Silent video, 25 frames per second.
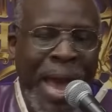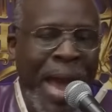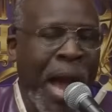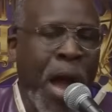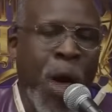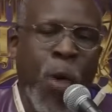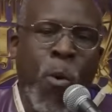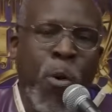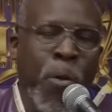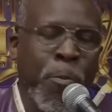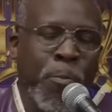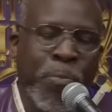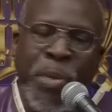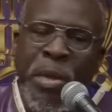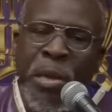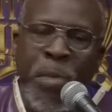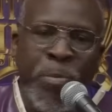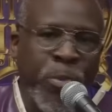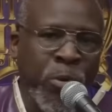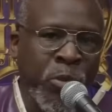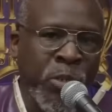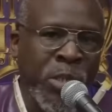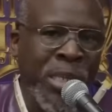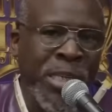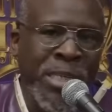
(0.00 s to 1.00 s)
Our
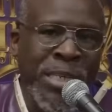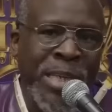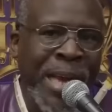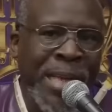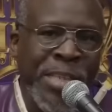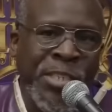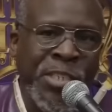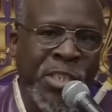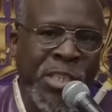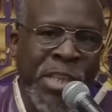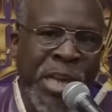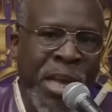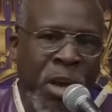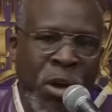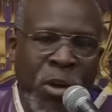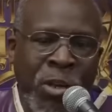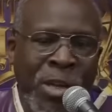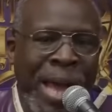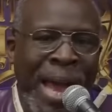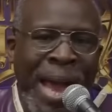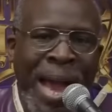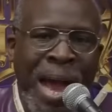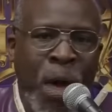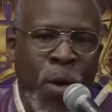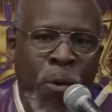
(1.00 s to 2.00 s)
people did not
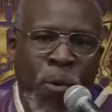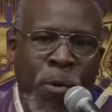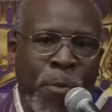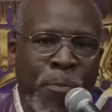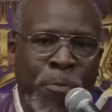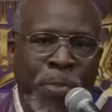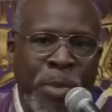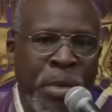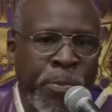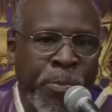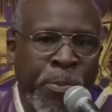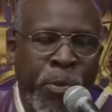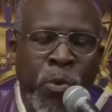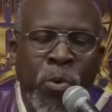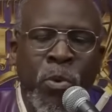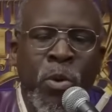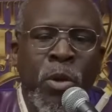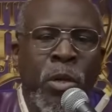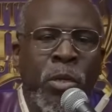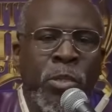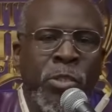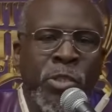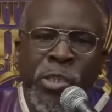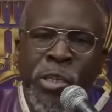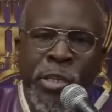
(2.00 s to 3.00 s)
sell our people
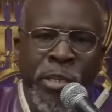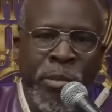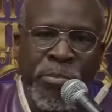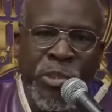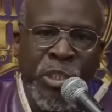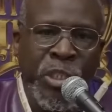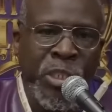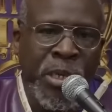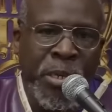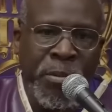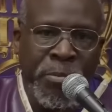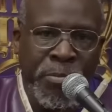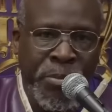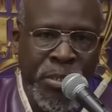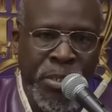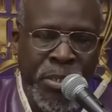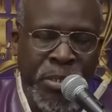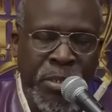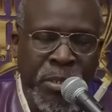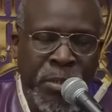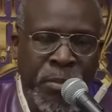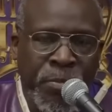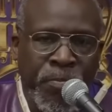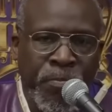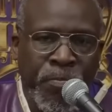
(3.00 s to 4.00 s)
to them
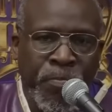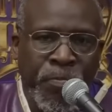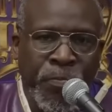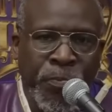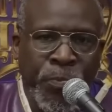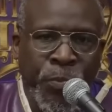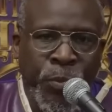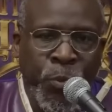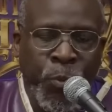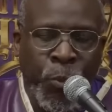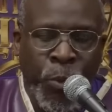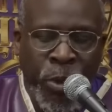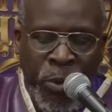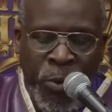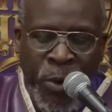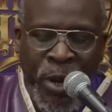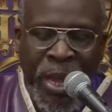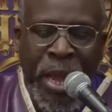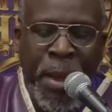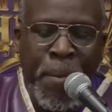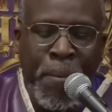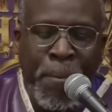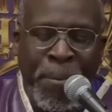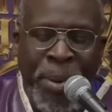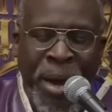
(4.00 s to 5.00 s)
ships. We
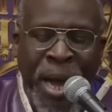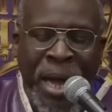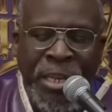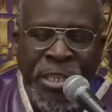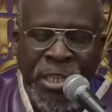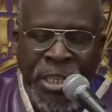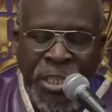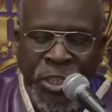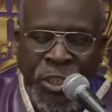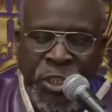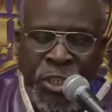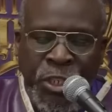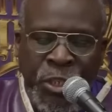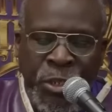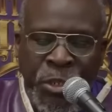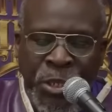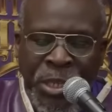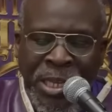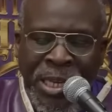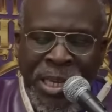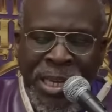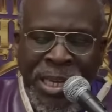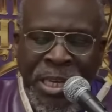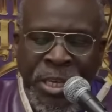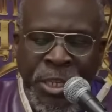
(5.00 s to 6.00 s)
were in bondage
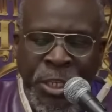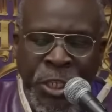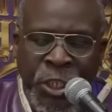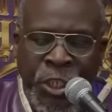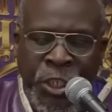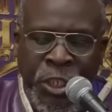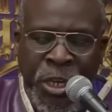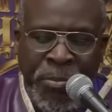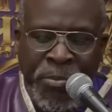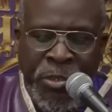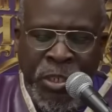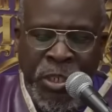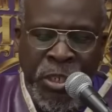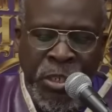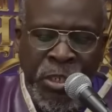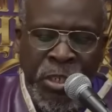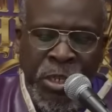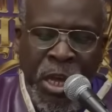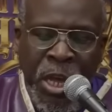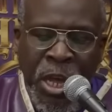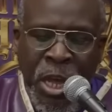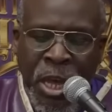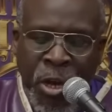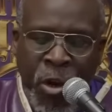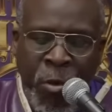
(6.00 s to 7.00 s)
to the
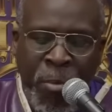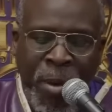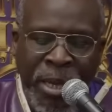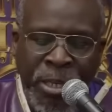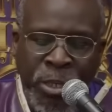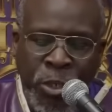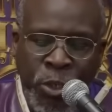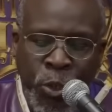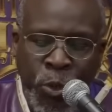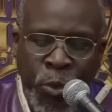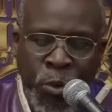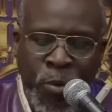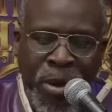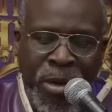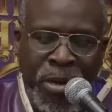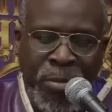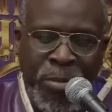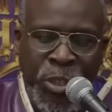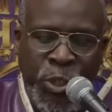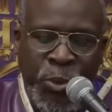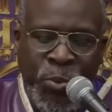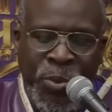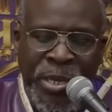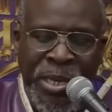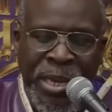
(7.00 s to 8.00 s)
Egyptians. Go back to
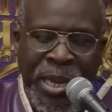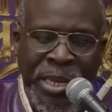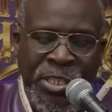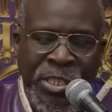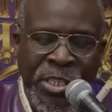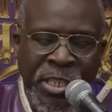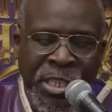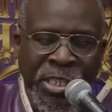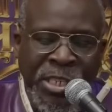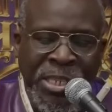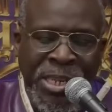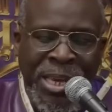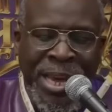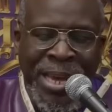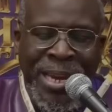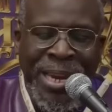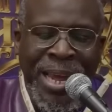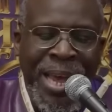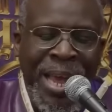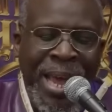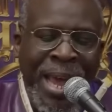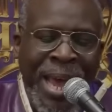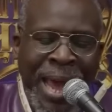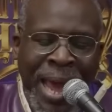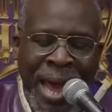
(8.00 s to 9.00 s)
Deuteronomy
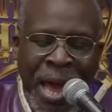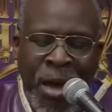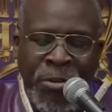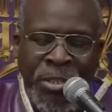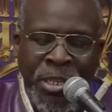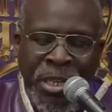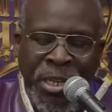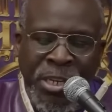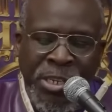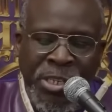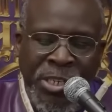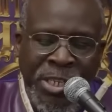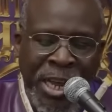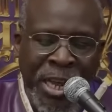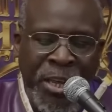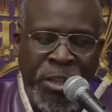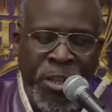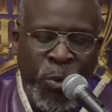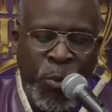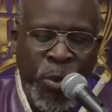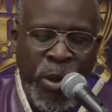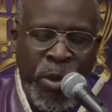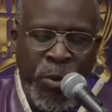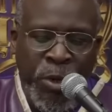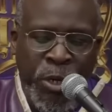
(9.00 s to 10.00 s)
28:68. How did it
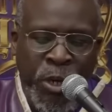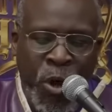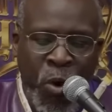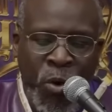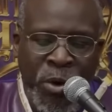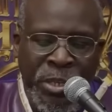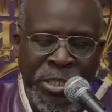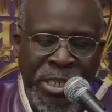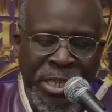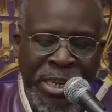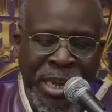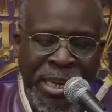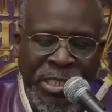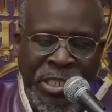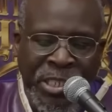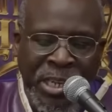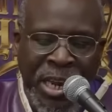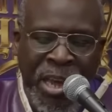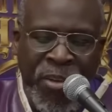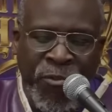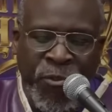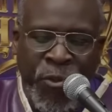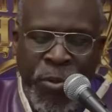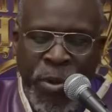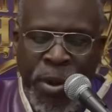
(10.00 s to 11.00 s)
say that we would go into that
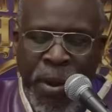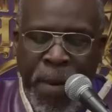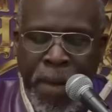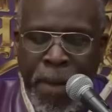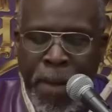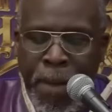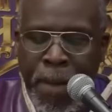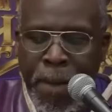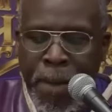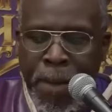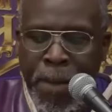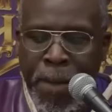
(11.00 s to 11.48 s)
slavery?